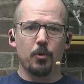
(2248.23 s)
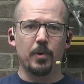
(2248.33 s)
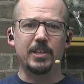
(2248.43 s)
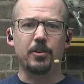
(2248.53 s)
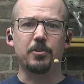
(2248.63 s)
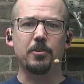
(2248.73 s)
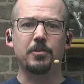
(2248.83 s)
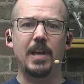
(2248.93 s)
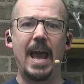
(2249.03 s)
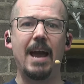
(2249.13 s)

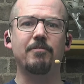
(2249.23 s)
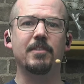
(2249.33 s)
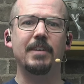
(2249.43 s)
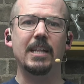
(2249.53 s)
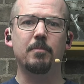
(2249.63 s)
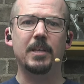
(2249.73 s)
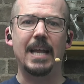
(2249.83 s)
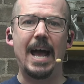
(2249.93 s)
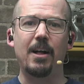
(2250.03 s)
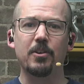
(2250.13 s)
Researchers have developed
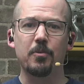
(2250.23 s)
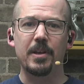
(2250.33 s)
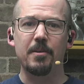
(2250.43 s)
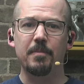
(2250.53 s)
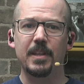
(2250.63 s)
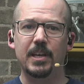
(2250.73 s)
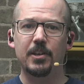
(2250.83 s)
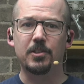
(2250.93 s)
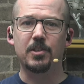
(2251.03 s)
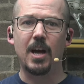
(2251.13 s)
an algorithm that
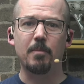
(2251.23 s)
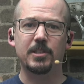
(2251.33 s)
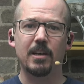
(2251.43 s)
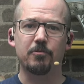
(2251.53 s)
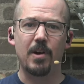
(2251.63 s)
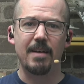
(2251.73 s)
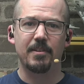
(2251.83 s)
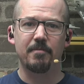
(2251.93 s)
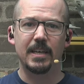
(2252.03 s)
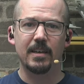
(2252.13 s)
could stop self
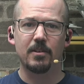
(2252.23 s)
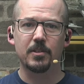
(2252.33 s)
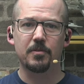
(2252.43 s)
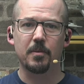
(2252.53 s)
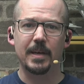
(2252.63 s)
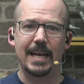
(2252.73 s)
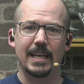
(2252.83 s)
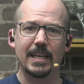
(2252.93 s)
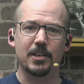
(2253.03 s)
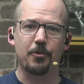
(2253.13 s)
driving vehicles from
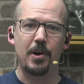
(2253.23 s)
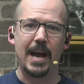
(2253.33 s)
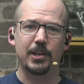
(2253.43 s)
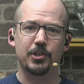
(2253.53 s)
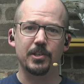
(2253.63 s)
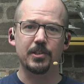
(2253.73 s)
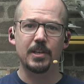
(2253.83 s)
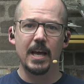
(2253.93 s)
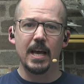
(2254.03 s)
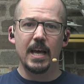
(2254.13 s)
getting into crashes
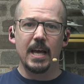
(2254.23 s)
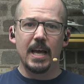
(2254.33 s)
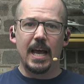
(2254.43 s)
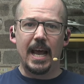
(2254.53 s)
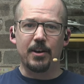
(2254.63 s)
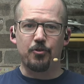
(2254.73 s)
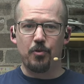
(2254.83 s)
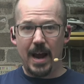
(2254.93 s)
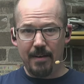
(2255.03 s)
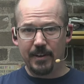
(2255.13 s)
and
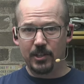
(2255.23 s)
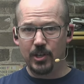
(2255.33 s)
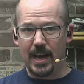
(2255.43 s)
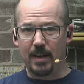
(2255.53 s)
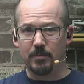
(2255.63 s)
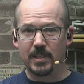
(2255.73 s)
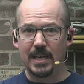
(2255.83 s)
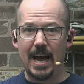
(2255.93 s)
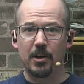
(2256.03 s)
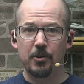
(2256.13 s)
traffic jams.
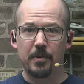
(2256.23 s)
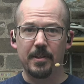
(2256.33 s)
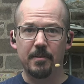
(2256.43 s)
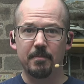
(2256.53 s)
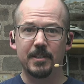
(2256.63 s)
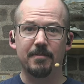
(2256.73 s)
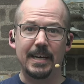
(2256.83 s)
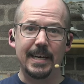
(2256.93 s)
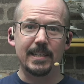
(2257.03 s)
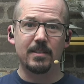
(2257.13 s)
The algorithm
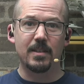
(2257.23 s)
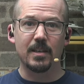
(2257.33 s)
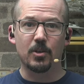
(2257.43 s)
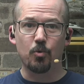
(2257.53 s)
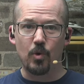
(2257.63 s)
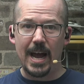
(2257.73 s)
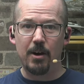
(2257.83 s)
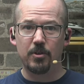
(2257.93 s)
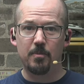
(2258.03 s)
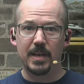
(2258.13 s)
divides the
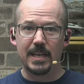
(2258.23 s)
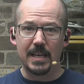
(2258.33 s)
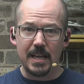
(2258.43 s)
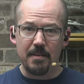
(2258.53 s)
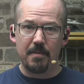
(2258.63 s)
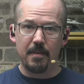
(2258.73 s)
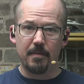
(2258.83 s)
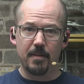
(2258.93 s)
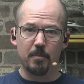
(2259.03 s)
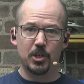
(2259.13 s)
ground beneath
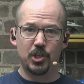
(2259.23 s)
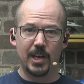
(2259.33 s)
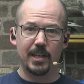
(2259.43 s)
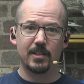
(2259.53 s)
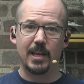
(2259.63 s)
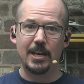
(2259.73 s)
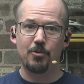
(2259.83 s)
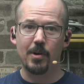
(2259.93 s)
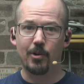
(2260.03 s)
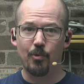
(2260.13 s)
the machines
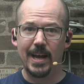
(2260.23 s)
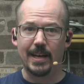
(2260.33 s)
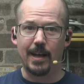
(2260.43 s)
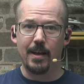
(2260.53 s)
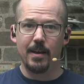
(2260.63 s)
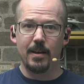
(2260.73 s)
into a grid.